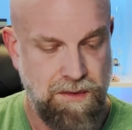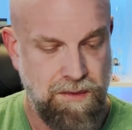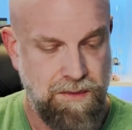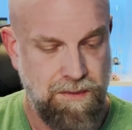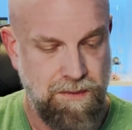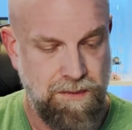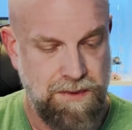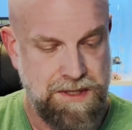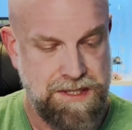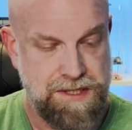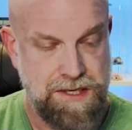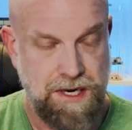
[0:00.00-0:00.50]

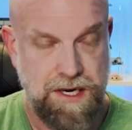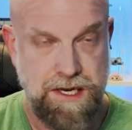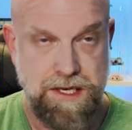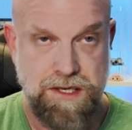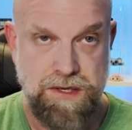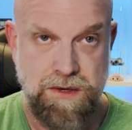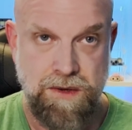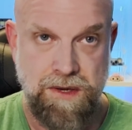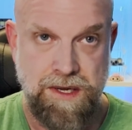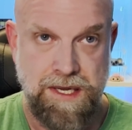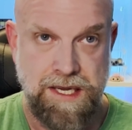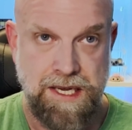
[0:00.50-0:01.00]
we started
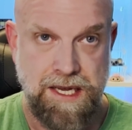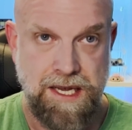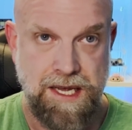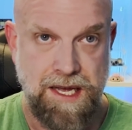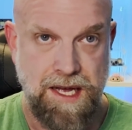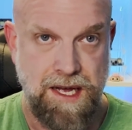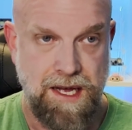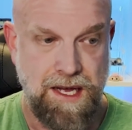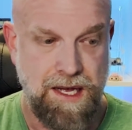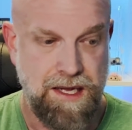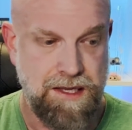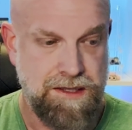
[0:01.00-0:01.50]
doing
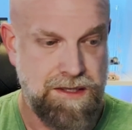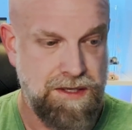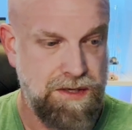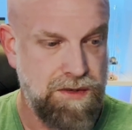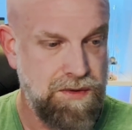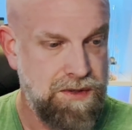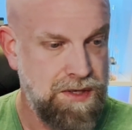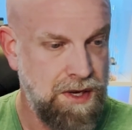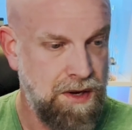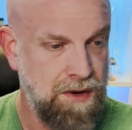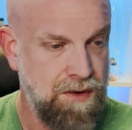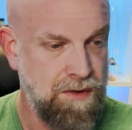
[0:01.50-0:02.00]

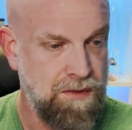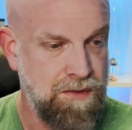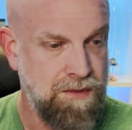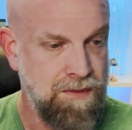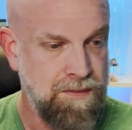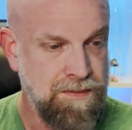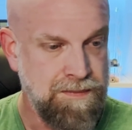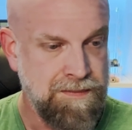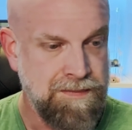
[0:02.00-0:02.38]
two-tone.